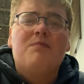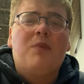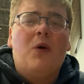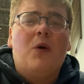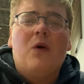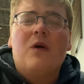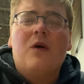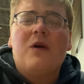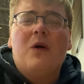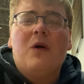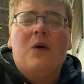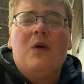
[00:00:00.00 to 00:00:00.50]

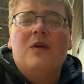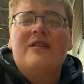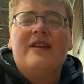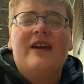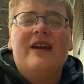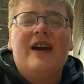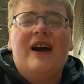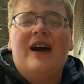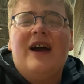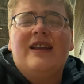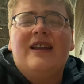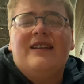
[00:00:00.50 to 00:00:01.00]
poor old
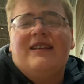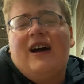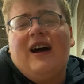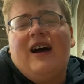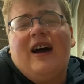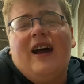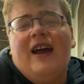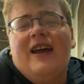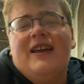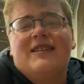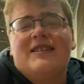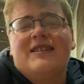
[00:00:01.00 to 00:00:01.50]
guy
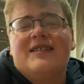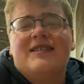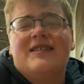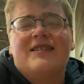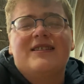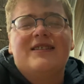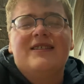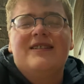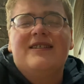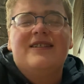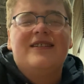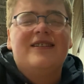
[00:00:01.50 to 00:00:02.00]
dies
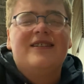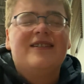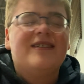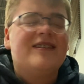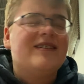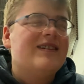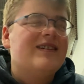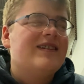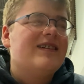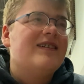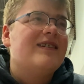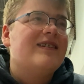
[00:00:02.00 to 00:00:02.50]

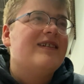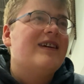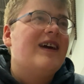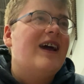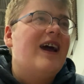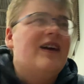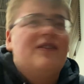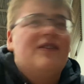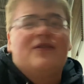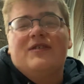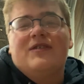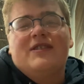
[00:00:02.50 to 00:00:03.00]

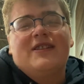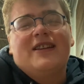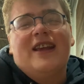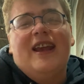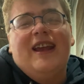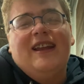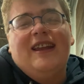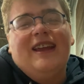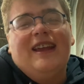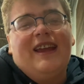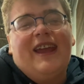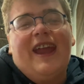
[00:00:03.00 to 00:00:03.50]
after
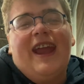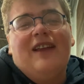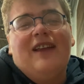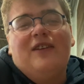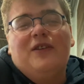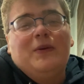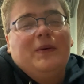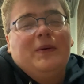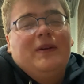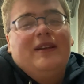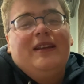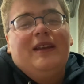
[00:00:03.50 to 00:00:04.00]
saying he can't
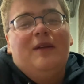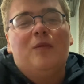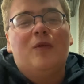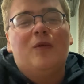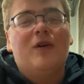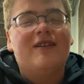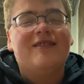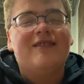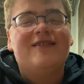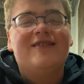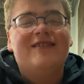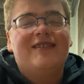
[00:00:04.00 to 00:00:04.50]
do it
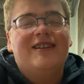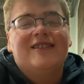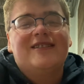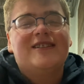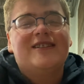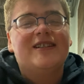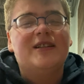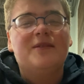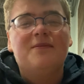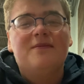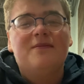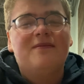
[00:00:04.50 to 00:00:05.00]
anymore and
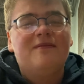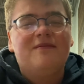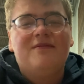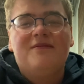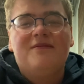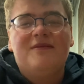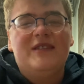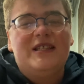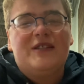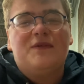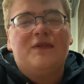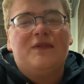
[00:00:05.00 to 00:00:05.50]
does it.
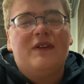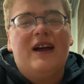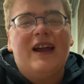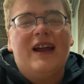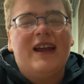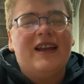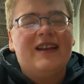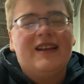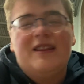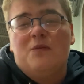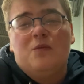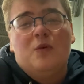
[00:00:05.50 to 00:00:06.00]
It's
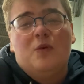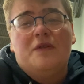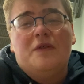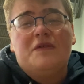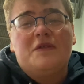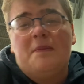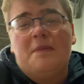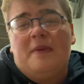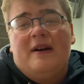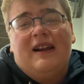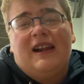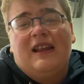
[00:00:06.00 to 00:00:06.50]
fine. And then
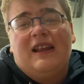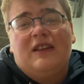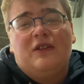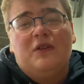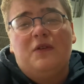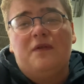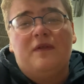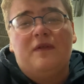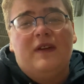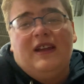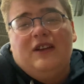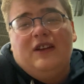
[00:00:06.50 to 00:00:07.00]
moves the body
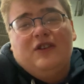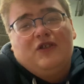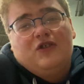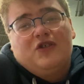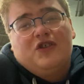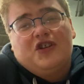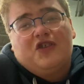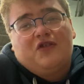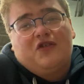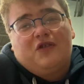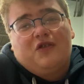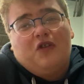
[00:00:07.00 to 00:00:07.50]
two feet and
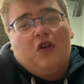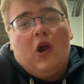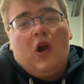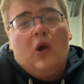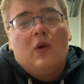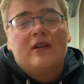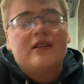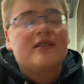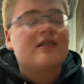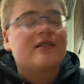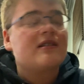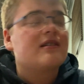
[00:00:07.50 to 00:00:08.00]
just
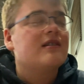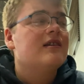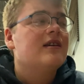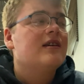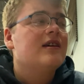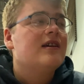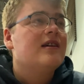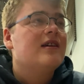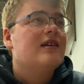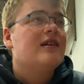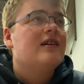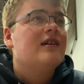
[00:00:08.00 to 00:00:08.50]
croaks.
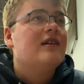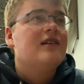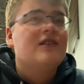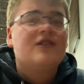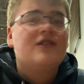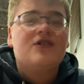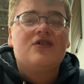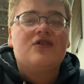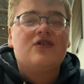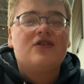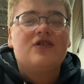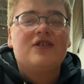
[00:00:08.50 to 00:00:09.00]

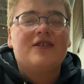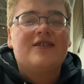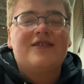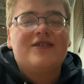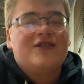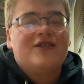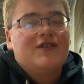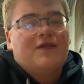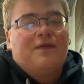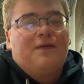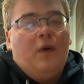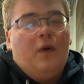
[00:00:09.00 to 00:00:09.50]
Just
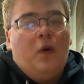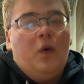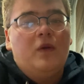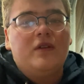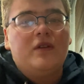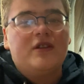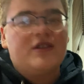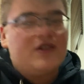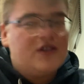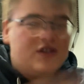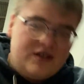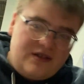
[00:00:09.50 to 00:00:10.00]
just
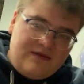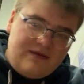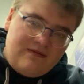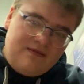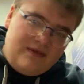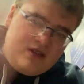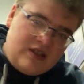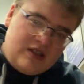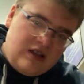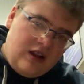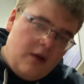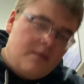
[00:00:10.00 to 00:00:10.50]
folds,
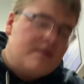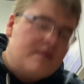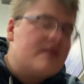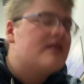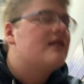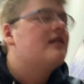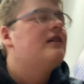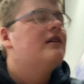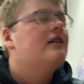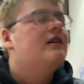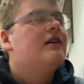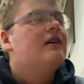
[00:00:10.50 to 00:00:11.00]
just
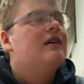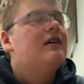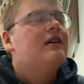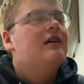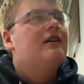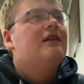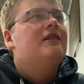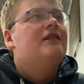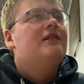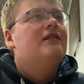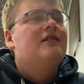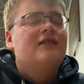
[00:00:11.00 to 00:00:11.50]
slumps.
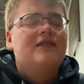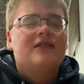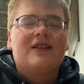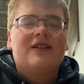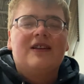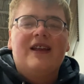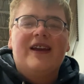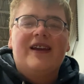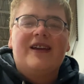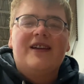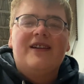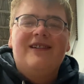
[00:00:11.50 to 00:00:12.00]

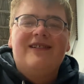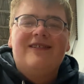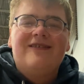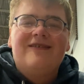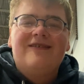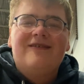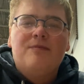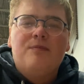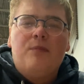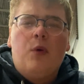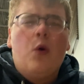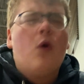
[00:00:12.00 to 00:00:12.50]
So like
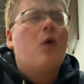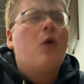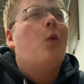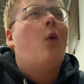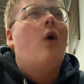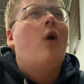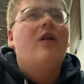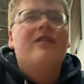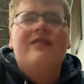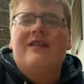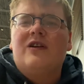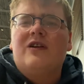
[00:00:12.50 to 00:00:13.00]
poor
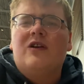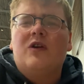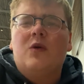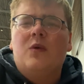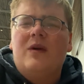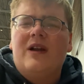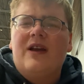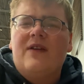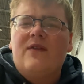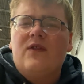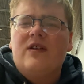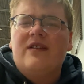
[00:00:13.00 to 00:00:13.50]
Walter or
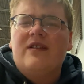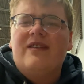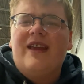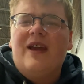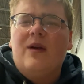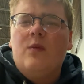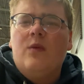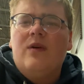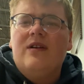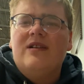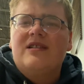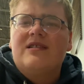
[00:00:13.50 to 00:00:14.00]
whatever his
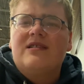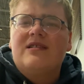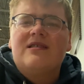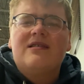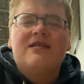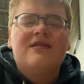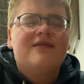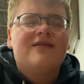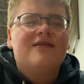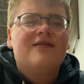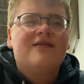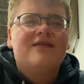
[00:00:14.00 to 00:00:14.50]
name was.
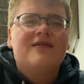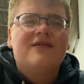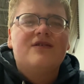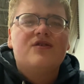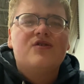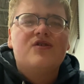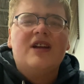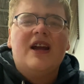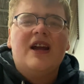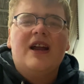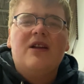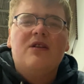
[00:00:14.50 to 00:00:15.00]

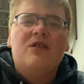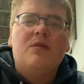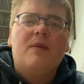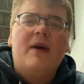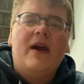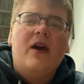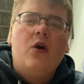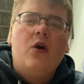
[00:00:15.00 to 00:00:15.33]
Shout out to my